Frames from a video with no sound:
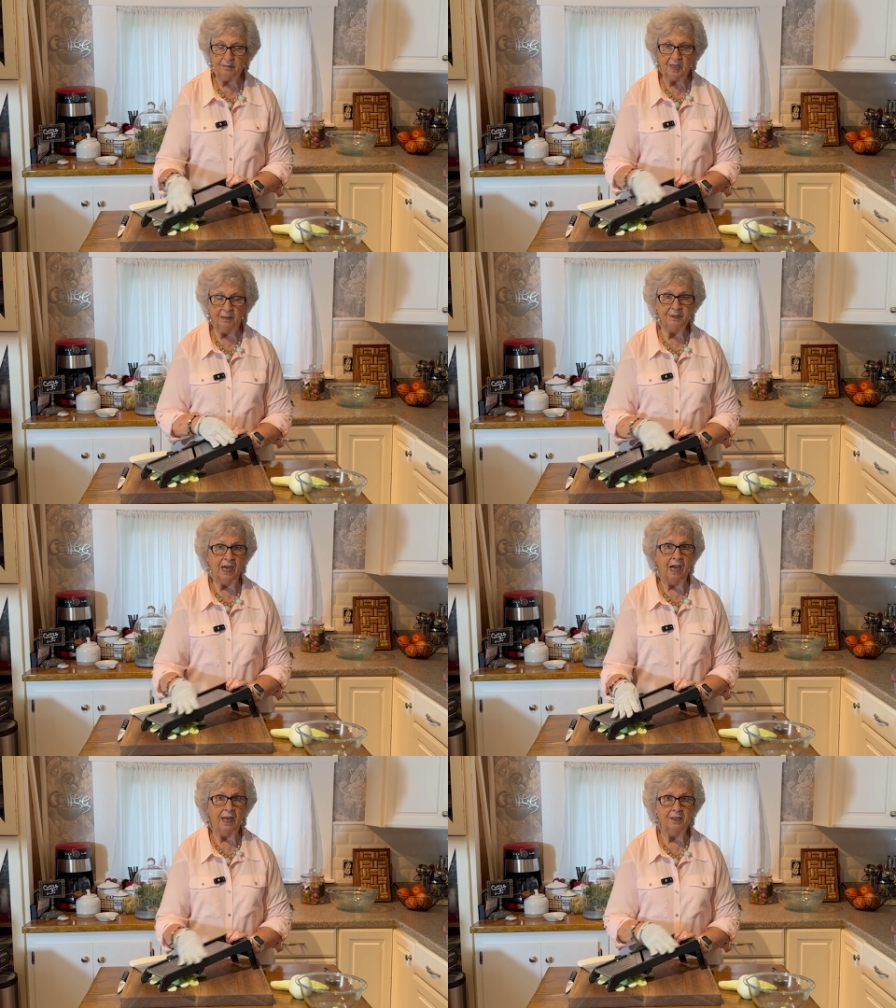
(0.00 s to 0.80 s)
I'm
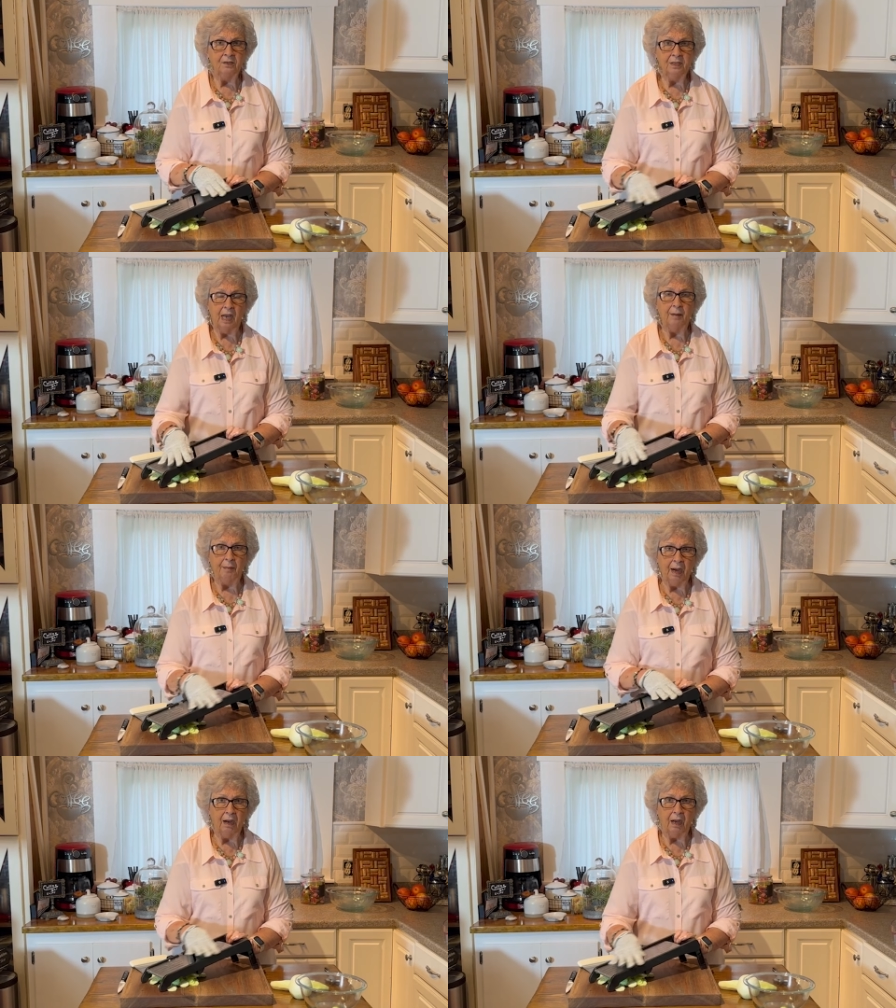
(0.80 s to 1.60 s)
tired, I'm
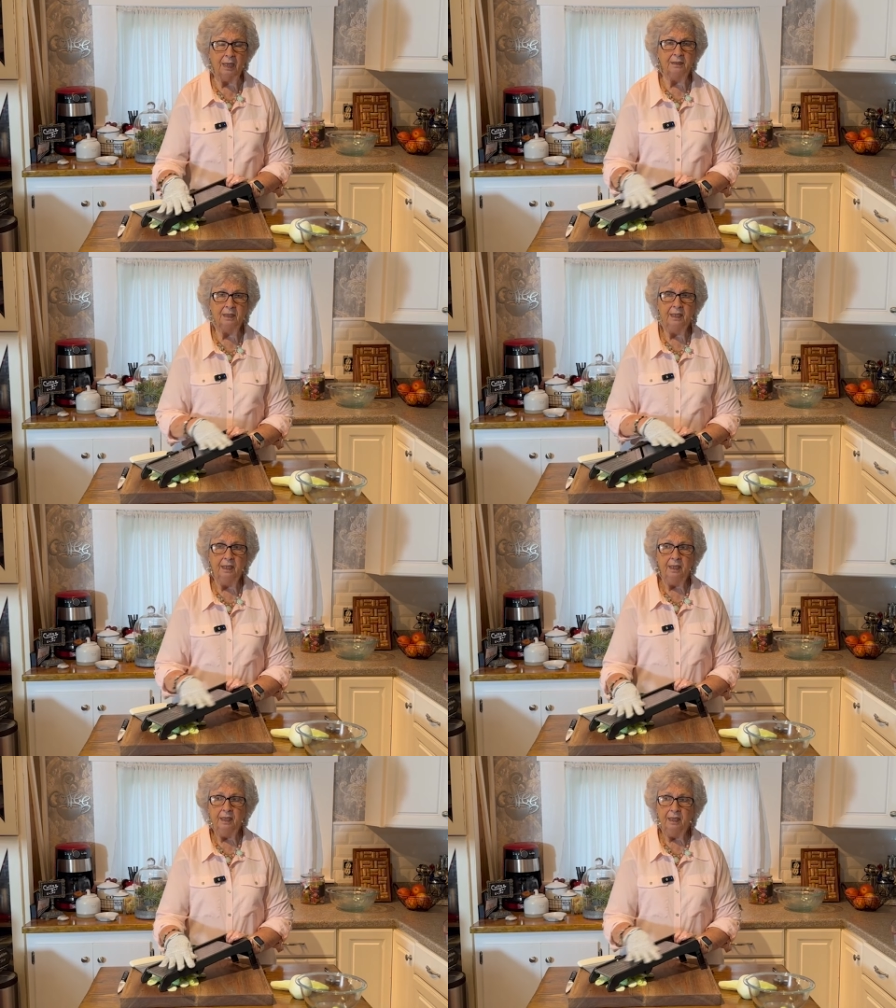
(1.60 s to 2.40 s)
hot,
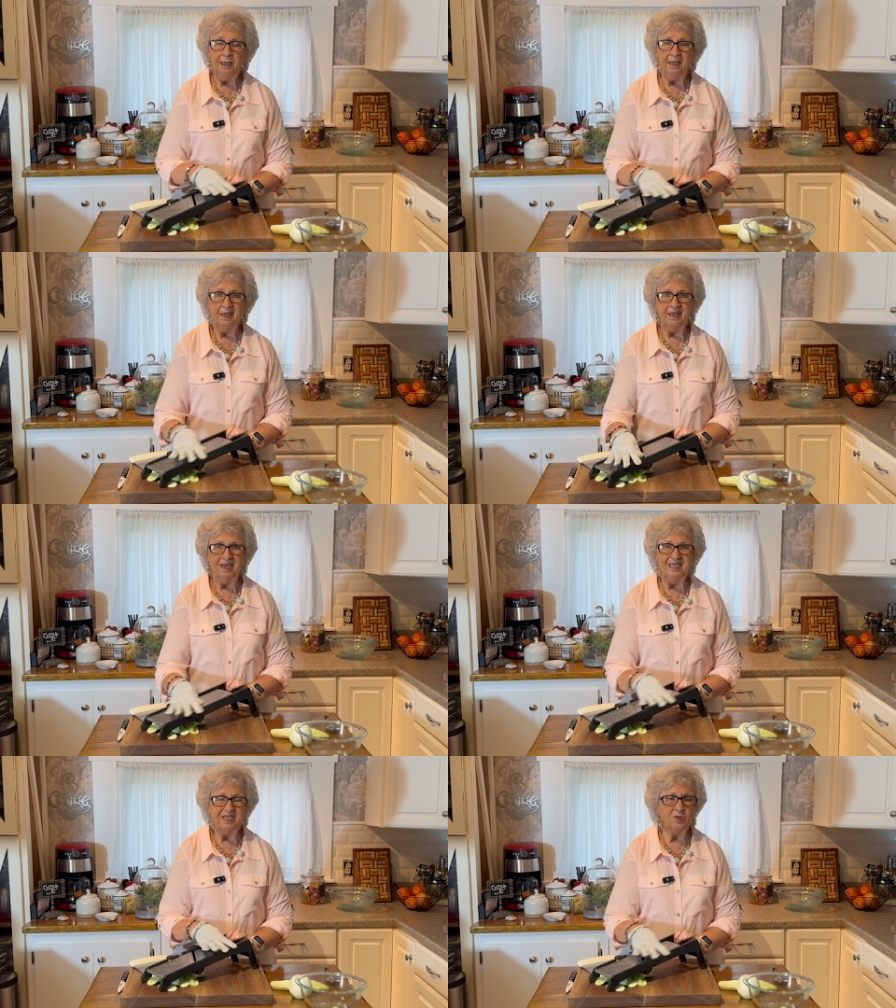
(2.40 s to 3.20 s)
and I
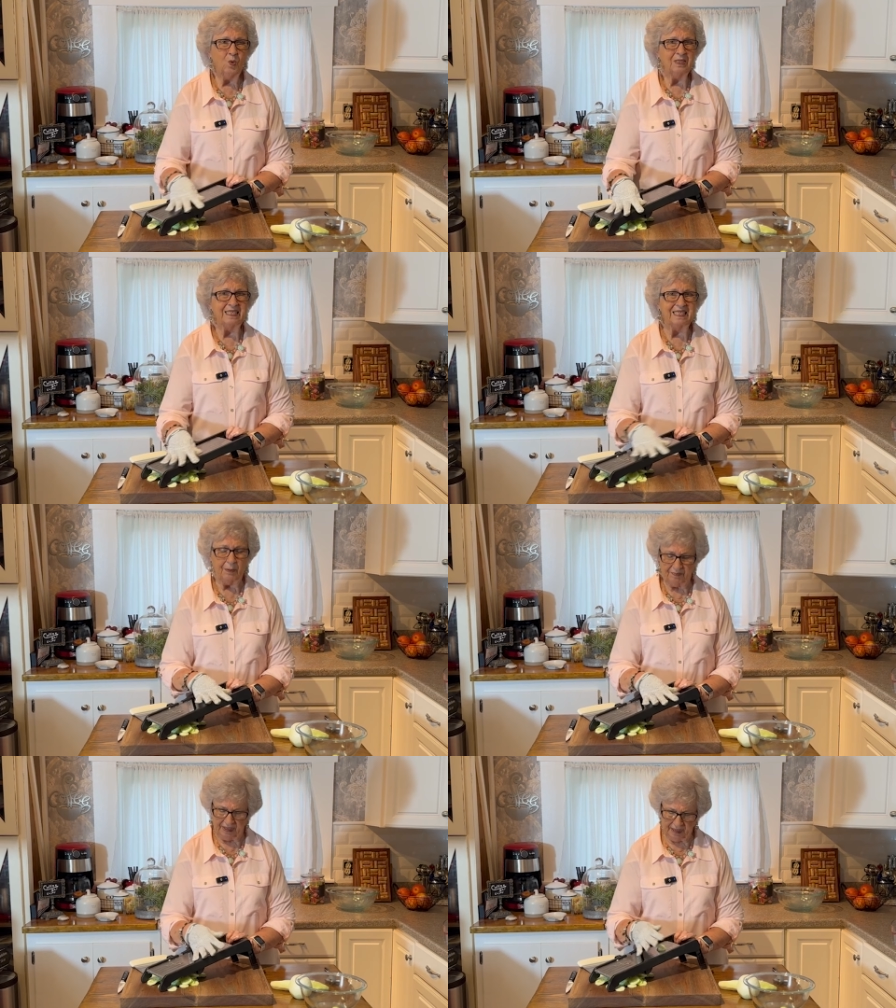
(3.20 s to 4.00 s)
just want
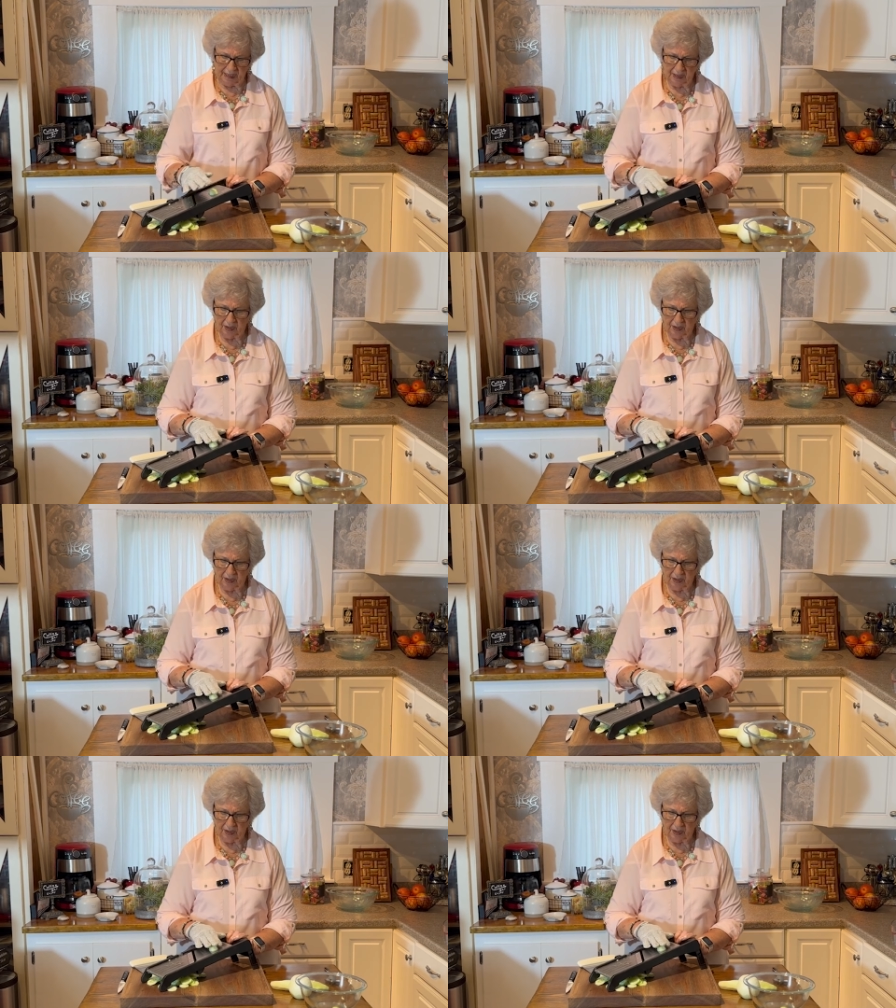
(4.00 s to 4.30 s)
something.